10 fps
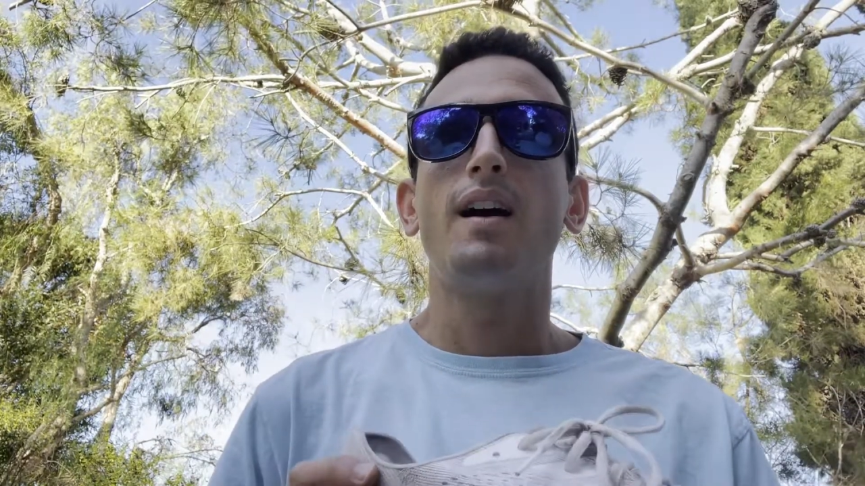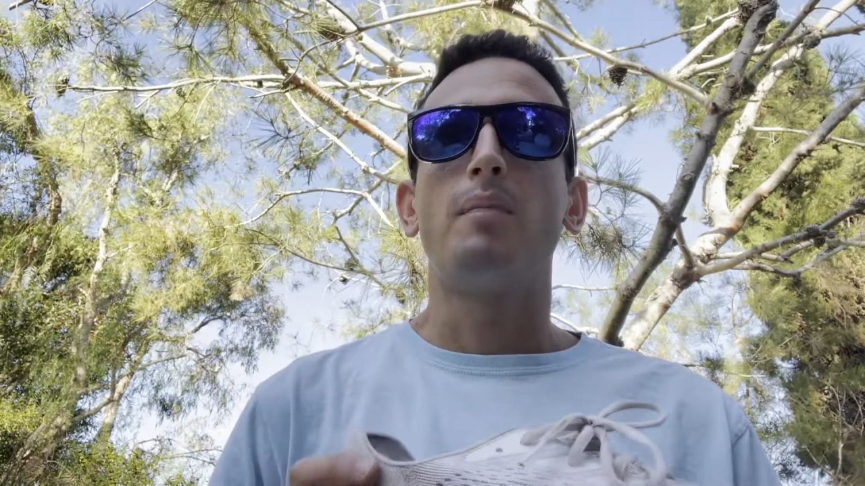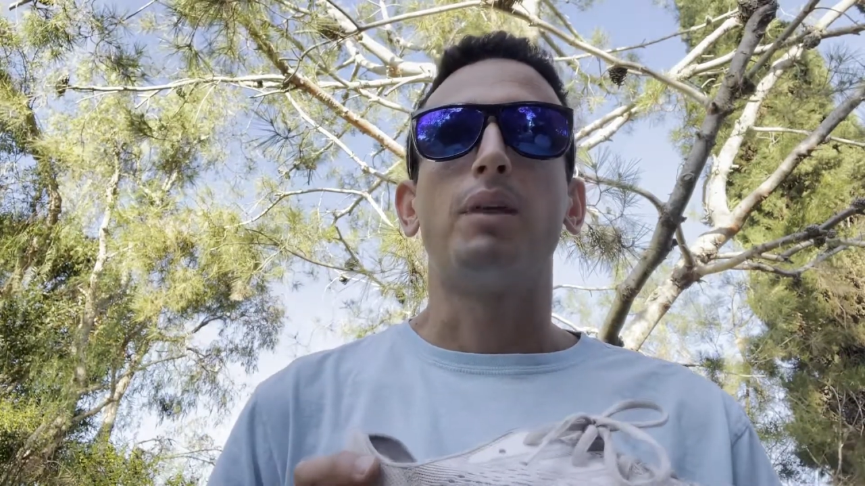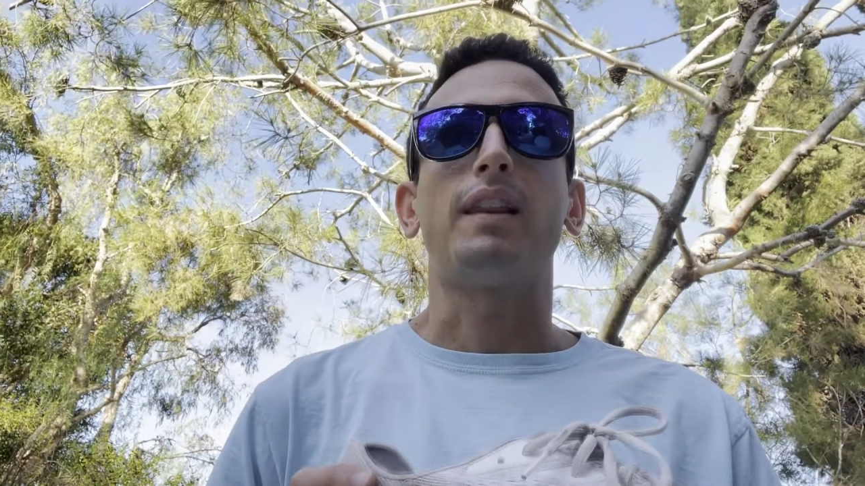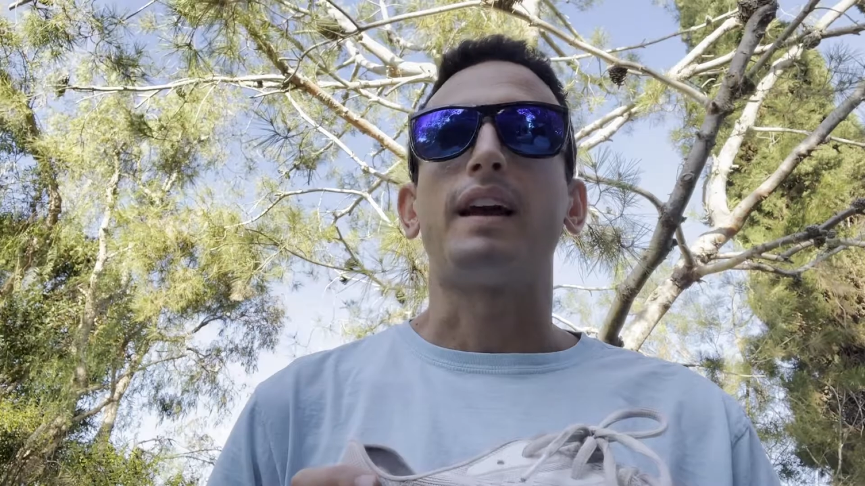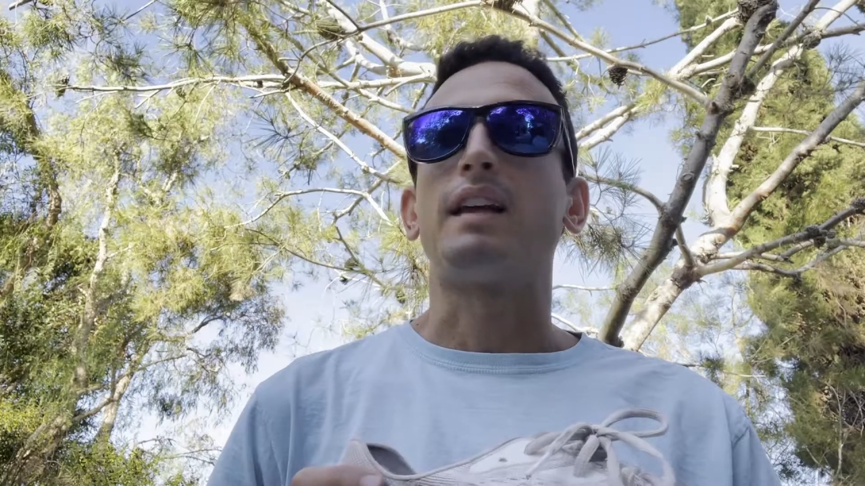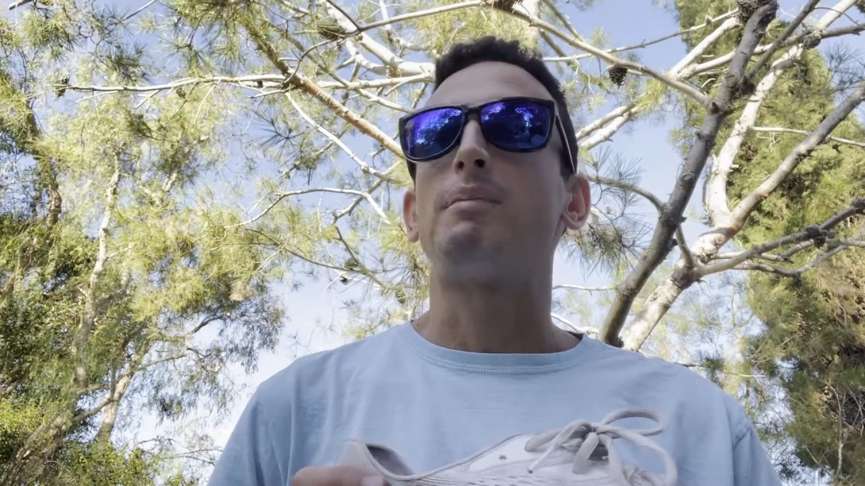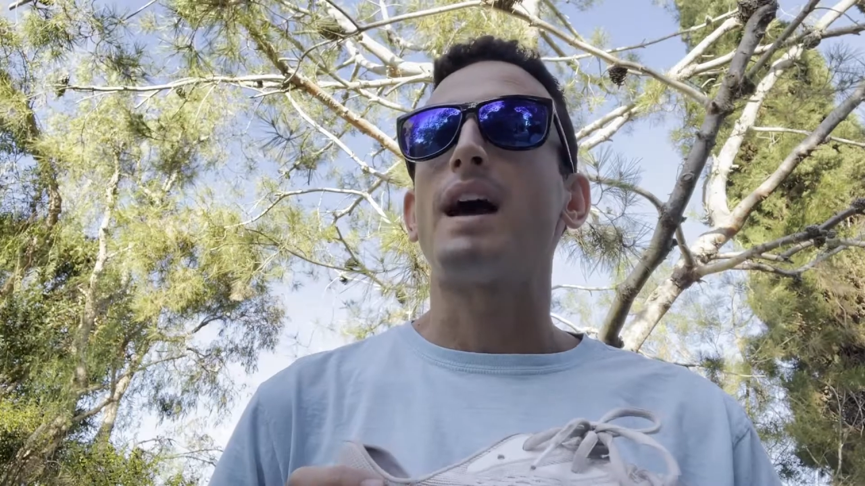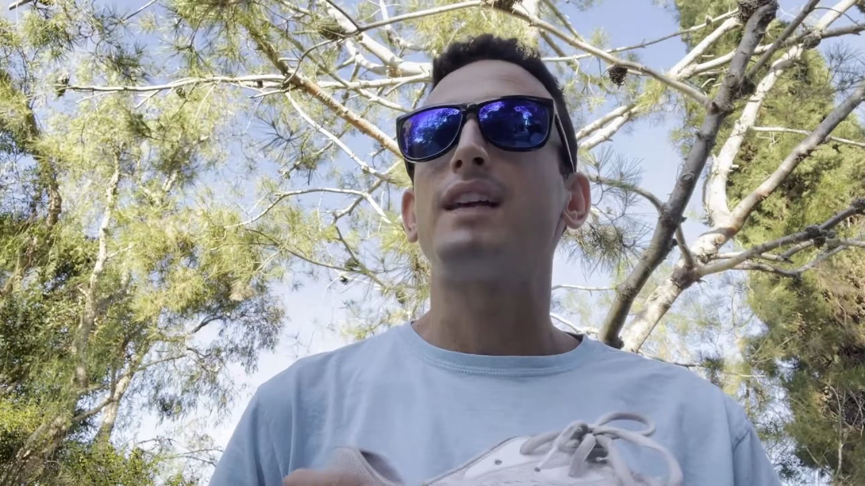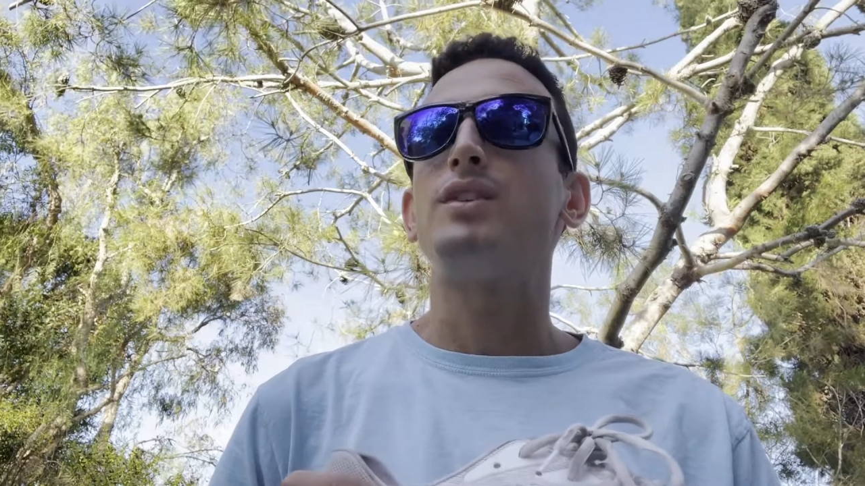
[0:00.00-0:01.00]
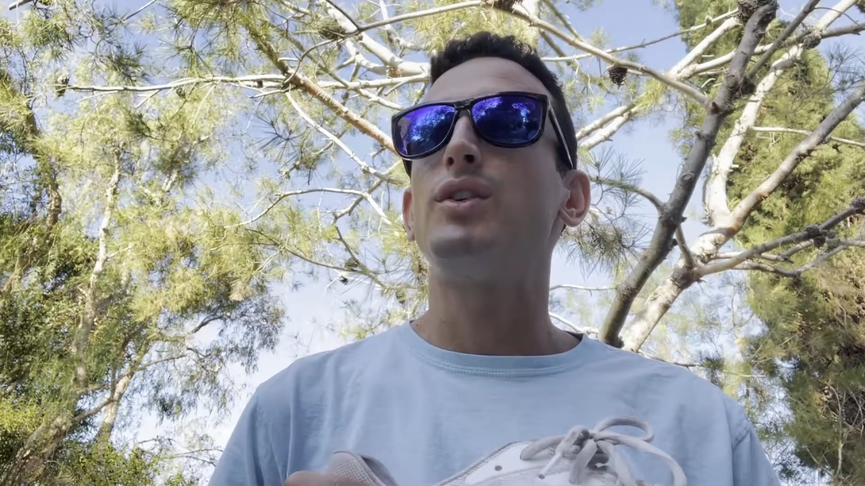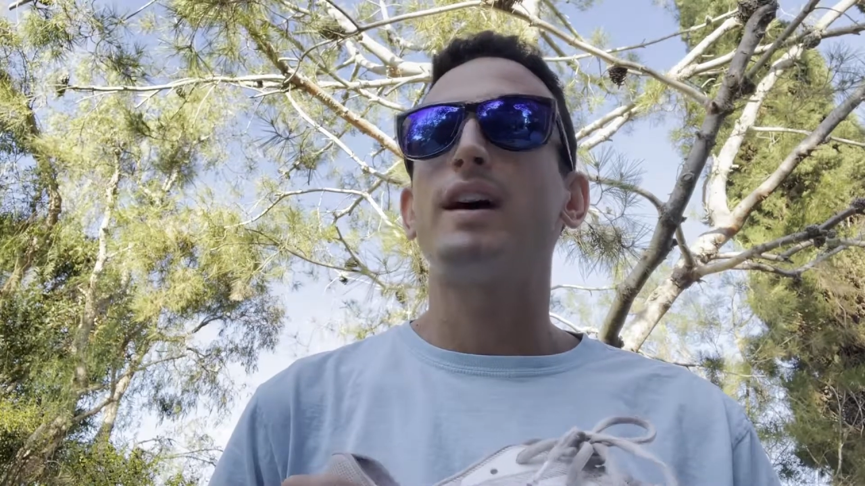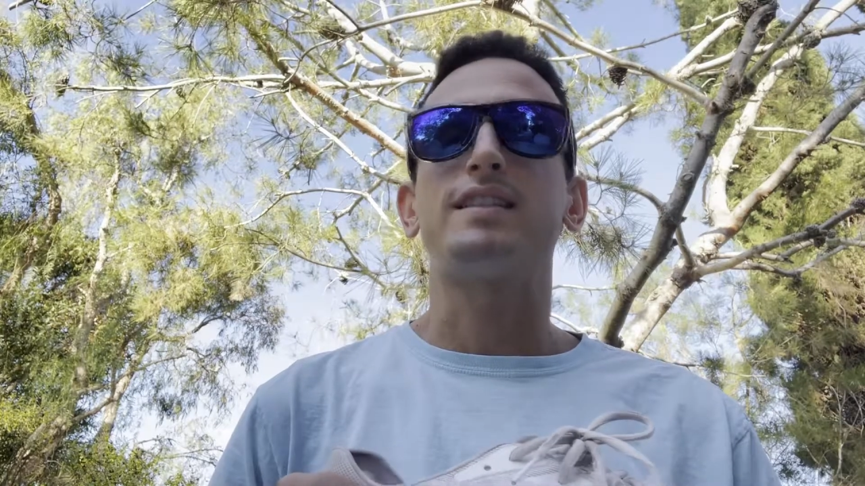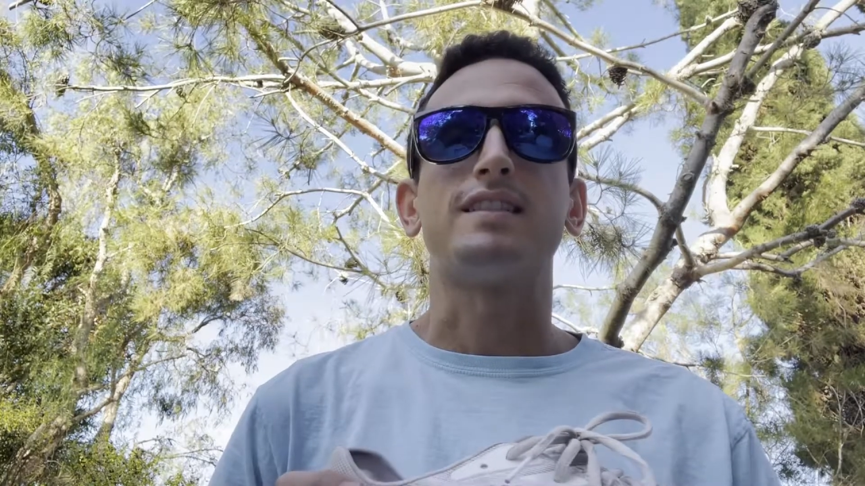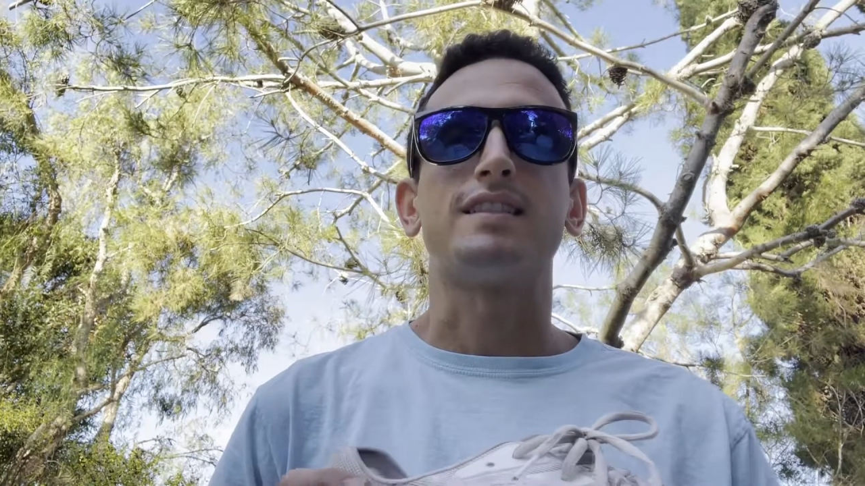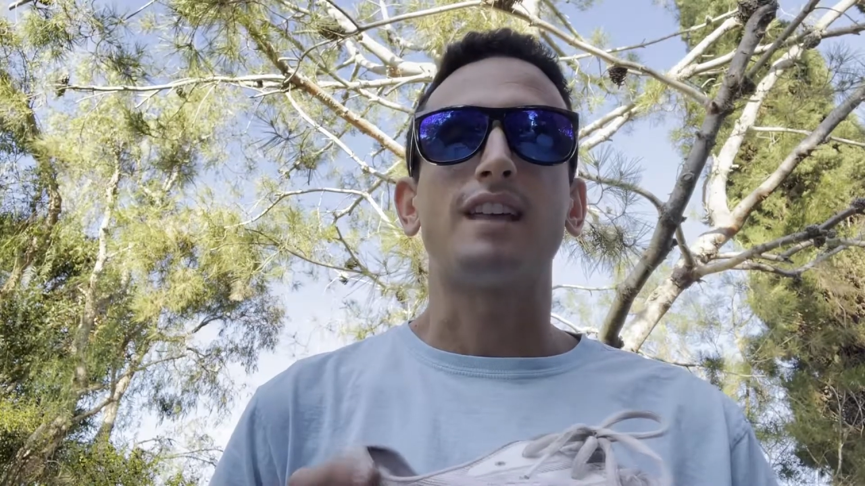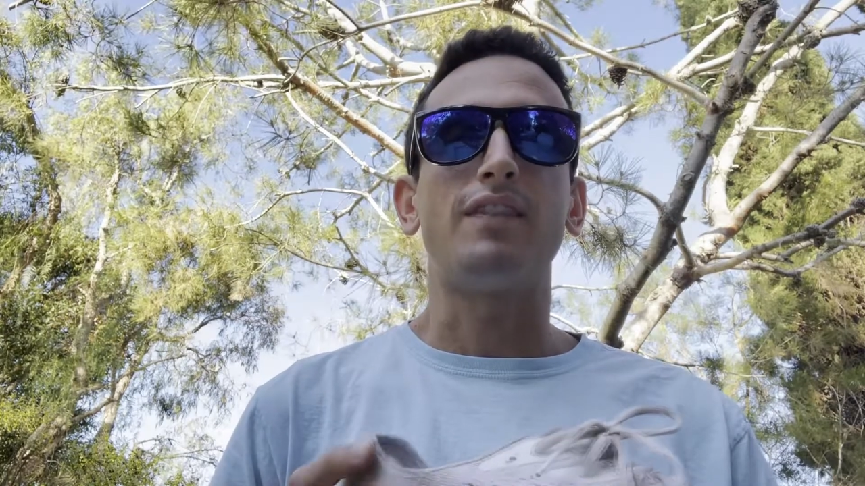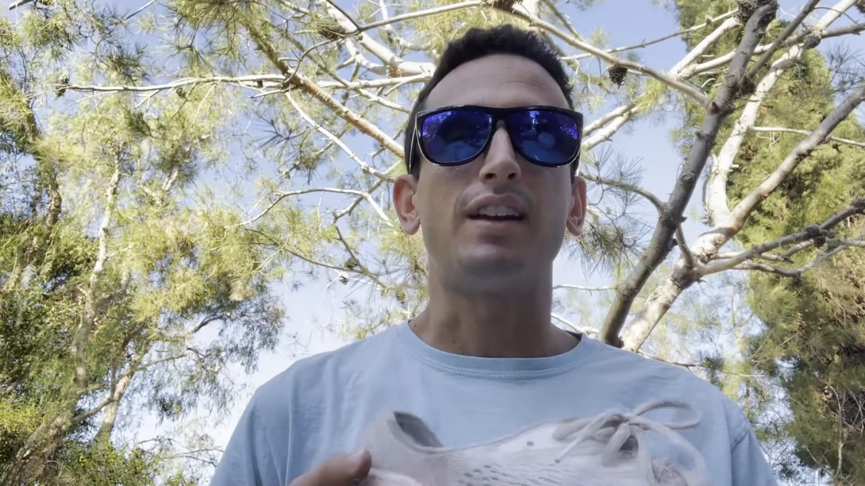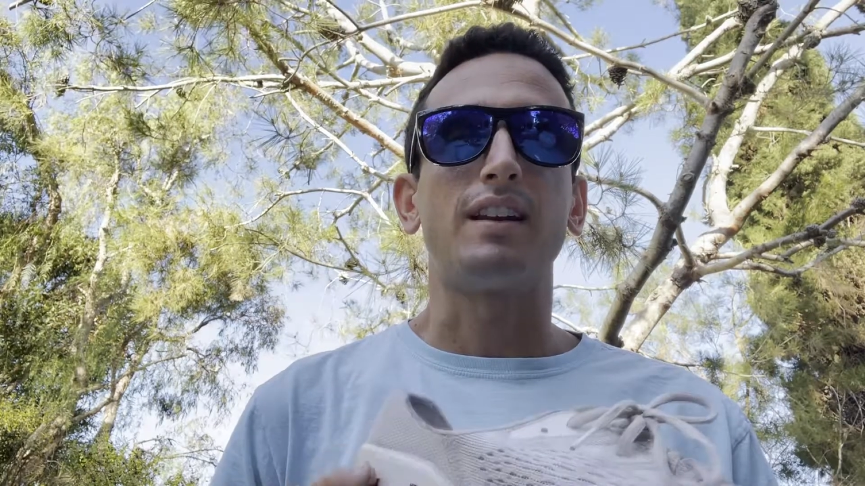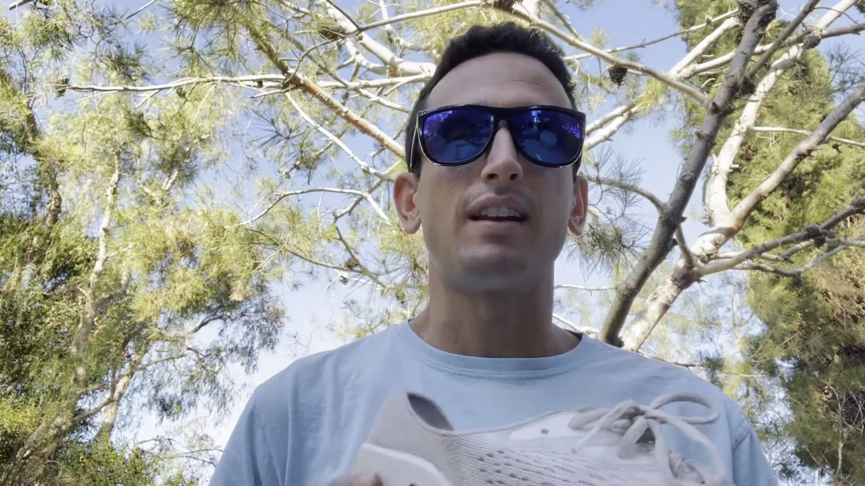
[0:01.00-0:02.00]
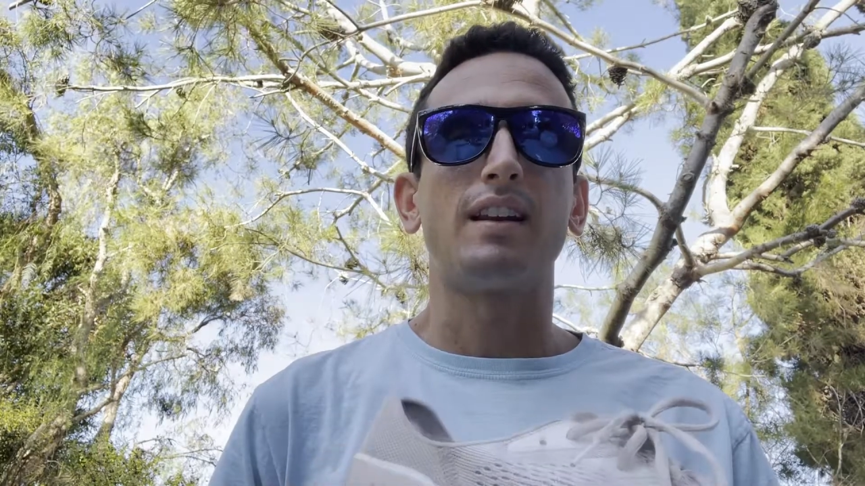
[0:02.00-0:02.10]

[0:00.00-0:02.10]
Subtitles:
but like back in 2007,